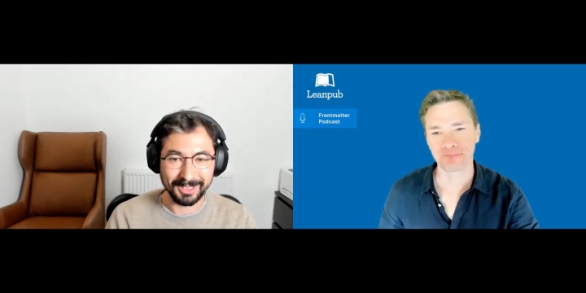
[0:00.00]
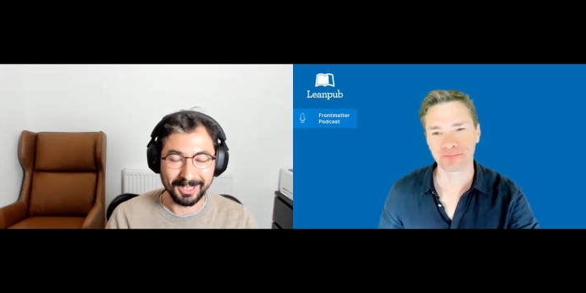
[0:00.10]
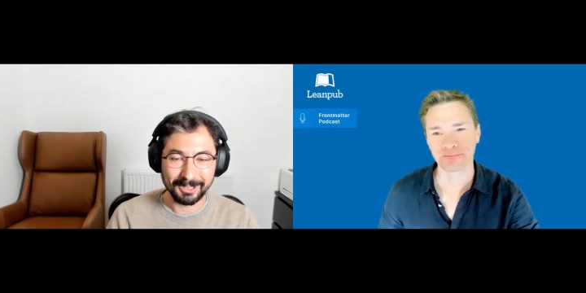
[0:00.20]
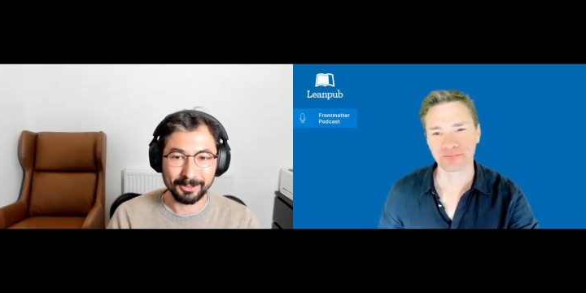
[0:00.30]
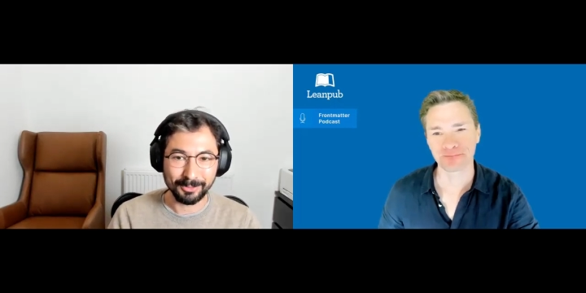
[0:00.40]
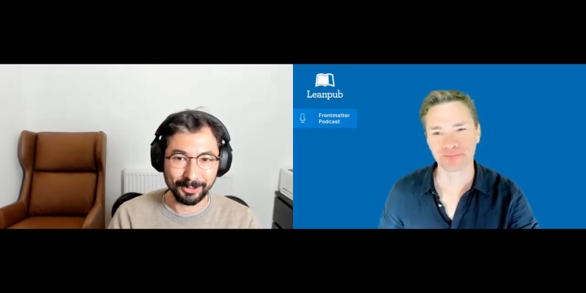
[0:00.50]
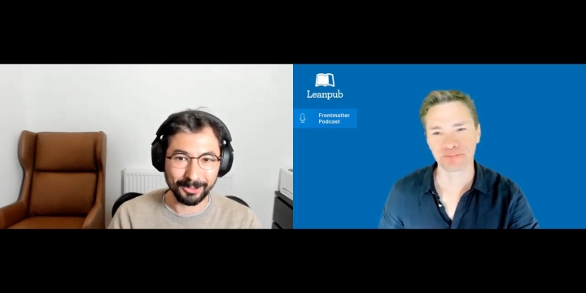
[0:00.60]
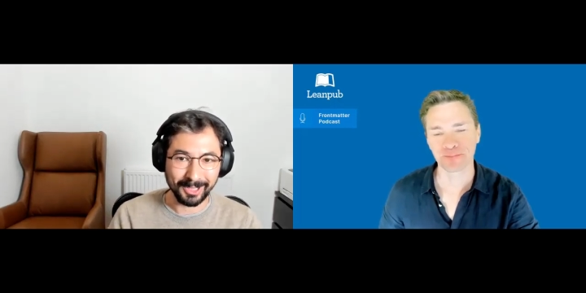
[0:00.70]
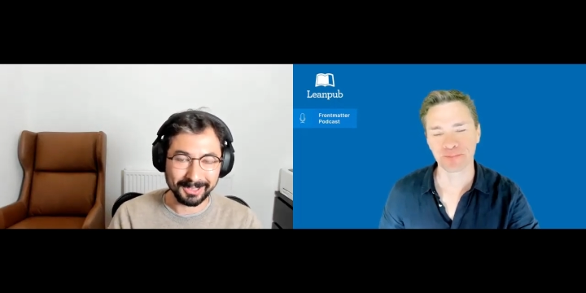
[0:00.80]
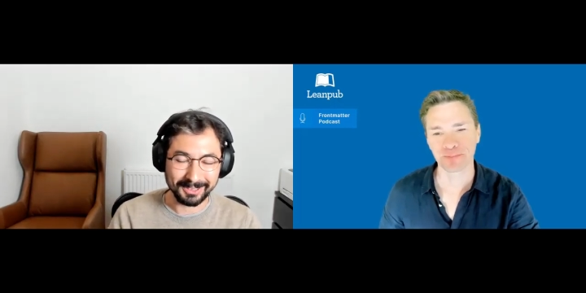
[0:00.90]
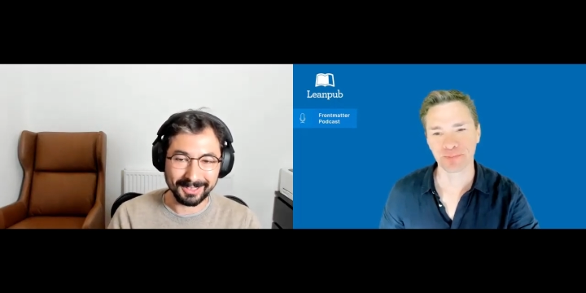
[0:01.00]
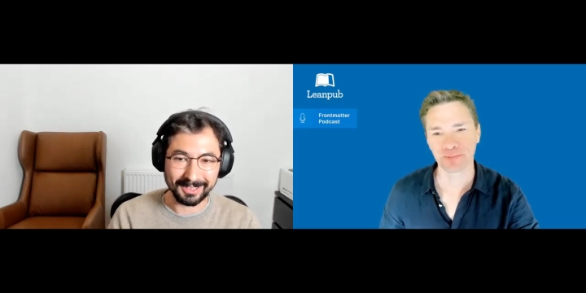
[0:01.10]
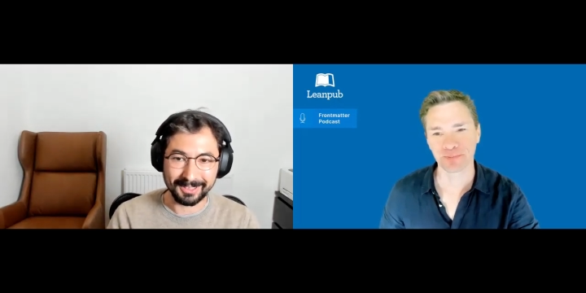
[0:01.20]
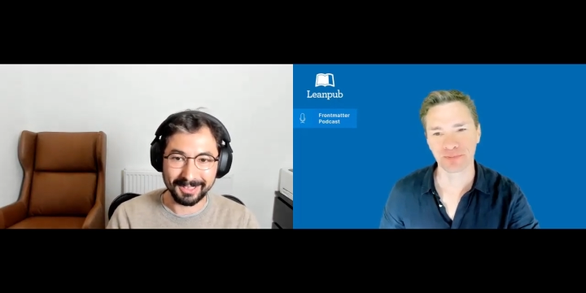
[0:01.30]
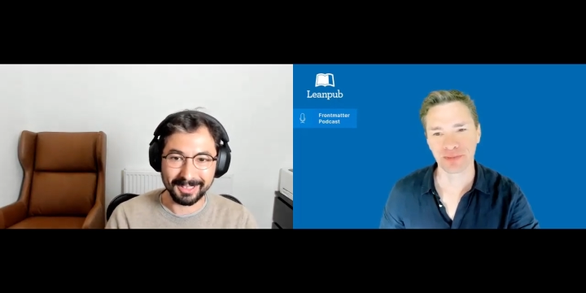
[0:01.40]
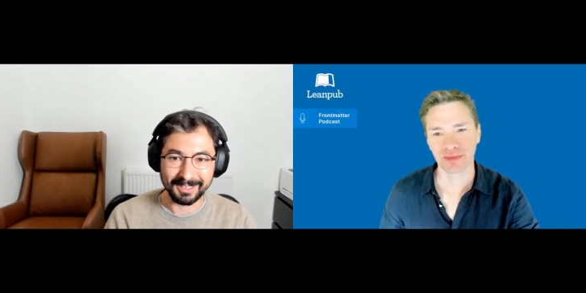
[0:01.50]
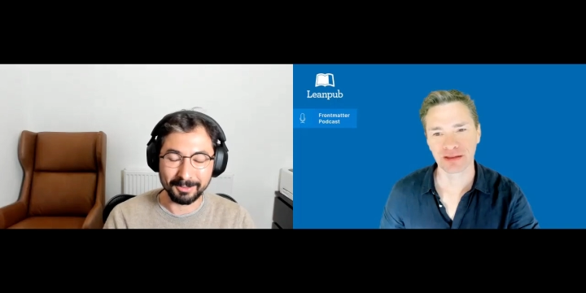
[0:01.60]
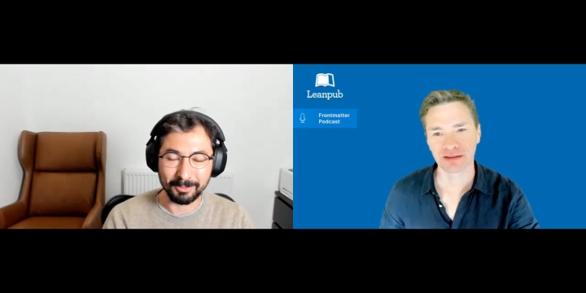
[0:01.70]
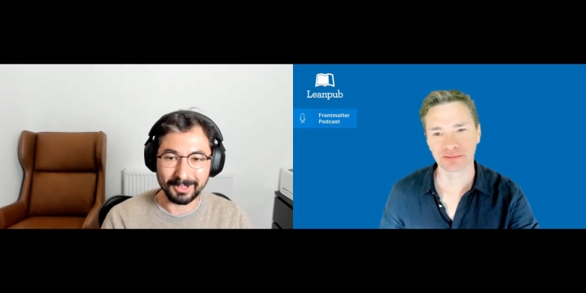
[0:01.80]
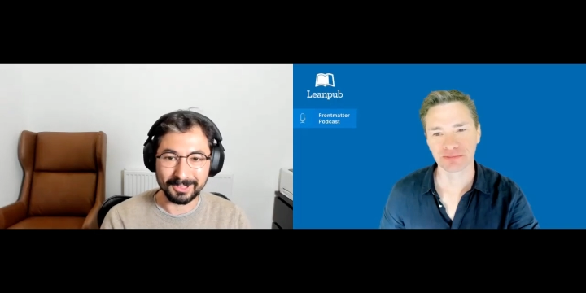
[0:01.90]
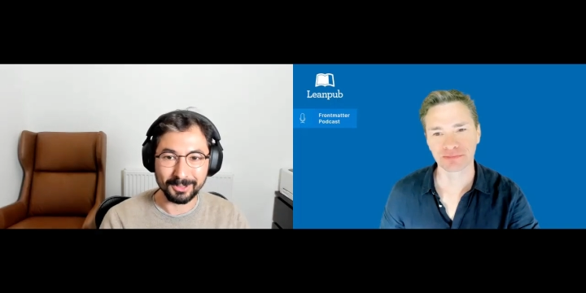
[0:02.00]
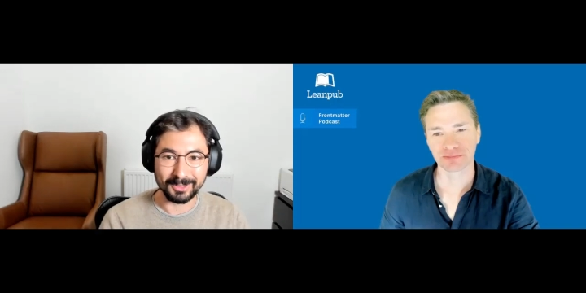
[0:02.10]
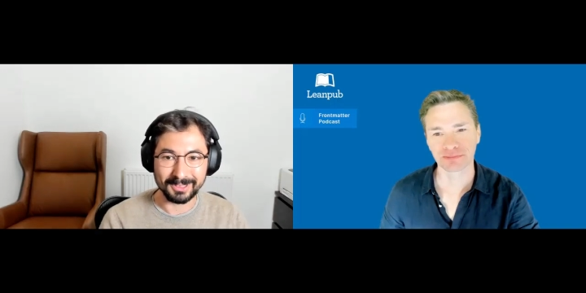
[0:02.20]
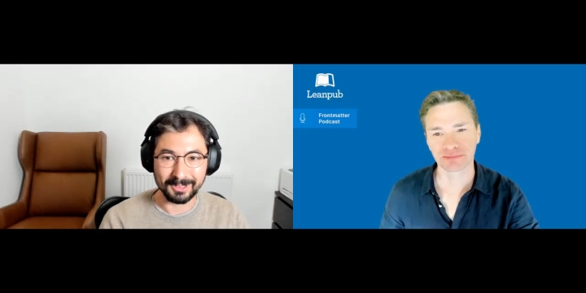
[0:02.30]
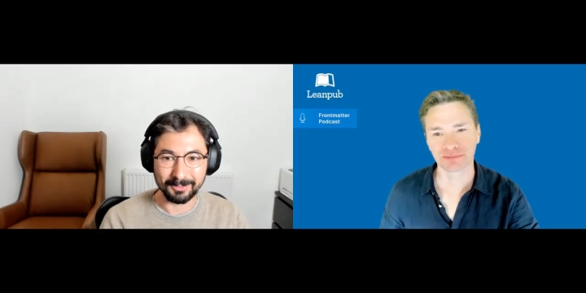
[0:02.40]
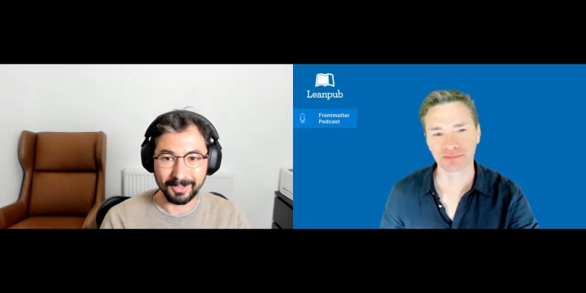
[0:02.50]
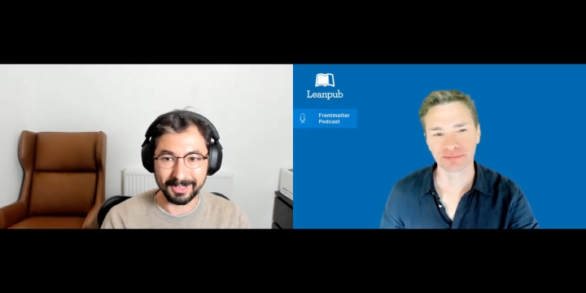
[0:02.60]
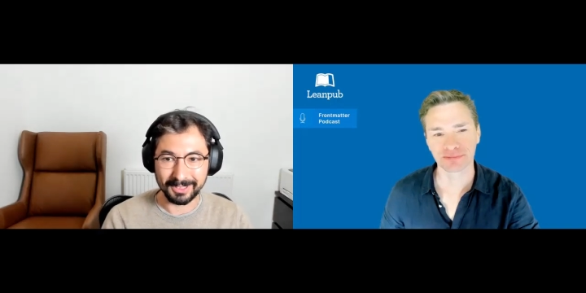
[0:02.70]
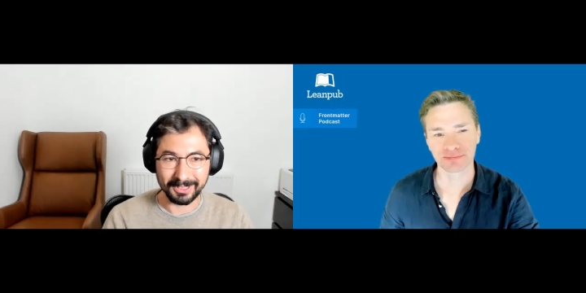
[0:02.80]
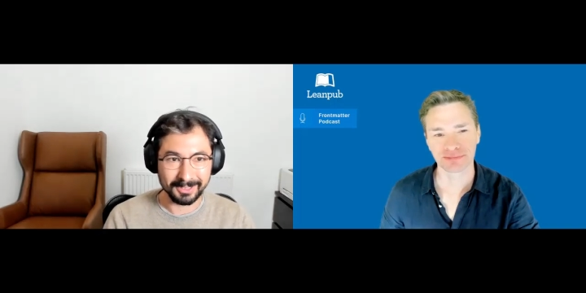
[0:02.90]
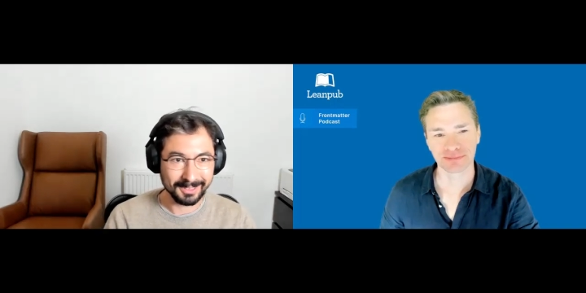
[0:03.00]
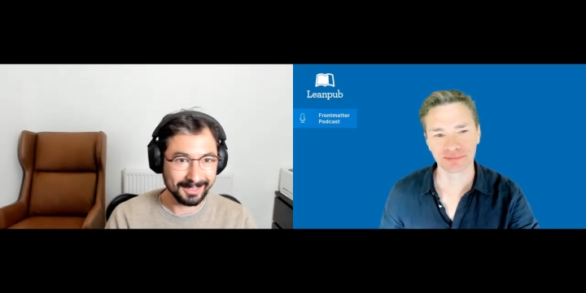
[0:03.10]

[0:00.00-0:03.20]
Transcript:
Speaker 1: took for granted and weren't so easy to find here.